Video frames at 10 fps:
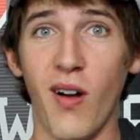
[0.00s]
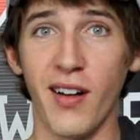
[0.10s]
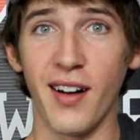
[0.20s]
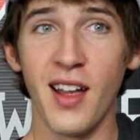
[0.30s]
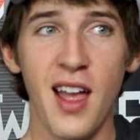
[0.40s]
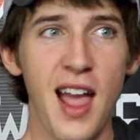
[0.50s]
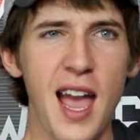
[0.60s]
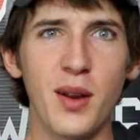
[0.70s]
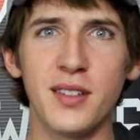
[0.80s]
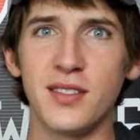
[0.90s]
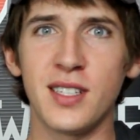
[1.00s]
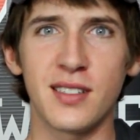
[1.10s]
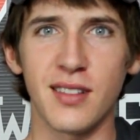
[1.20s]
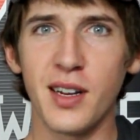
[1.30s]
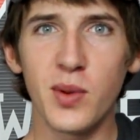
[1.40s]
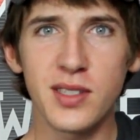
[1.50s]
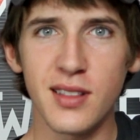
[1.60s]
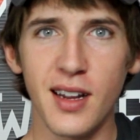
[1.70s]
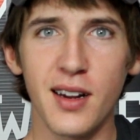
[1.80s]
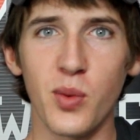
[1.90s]
water. And since Lynn
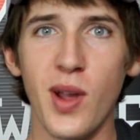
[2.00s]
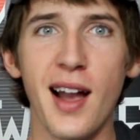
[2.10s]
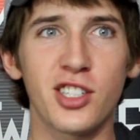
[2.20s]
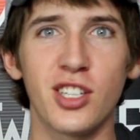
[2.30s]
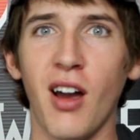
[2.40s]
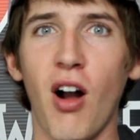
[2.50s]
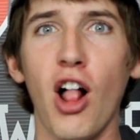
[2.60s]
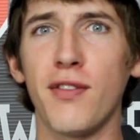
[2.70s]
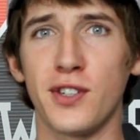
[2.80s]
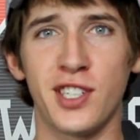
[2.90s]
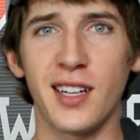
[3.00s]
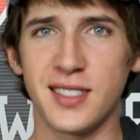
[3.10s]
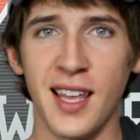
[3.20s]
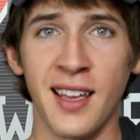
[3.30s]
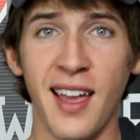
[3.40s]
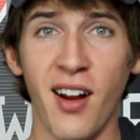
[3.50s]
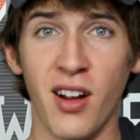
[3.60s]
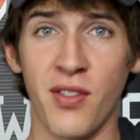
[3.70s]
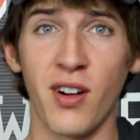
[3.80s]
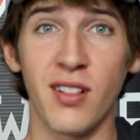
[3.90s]
wasn't there, we actually got all of our shots taken
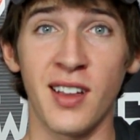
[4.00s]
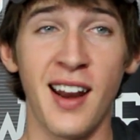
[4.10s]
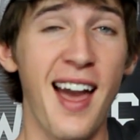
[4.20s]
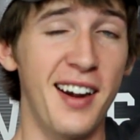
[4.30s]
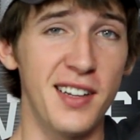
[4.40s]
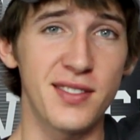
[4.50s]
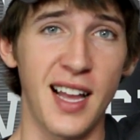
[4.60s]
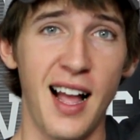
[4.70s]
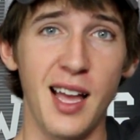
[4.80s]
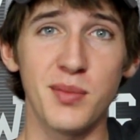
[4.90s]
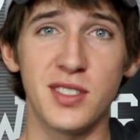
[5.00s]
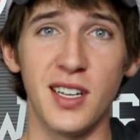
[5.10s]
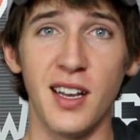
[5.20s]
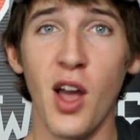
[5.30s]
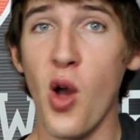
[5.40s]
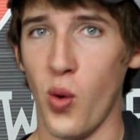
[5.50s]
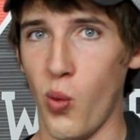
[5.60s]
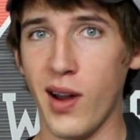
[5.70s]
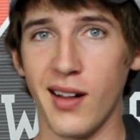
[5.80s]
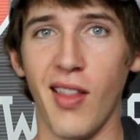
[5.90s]
care of early and had enough time to
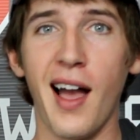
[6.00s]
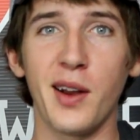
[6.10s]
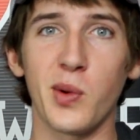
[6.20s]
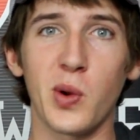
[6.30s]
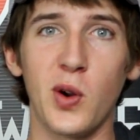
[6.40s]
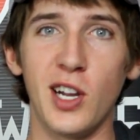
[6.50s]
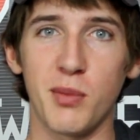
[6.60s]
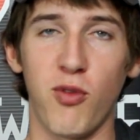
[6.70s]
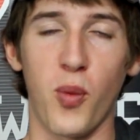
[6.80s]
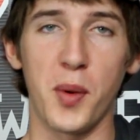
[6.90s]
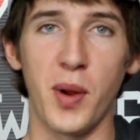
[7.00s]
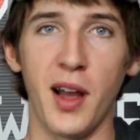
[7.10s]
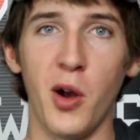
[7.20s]
wet a line real quick before we went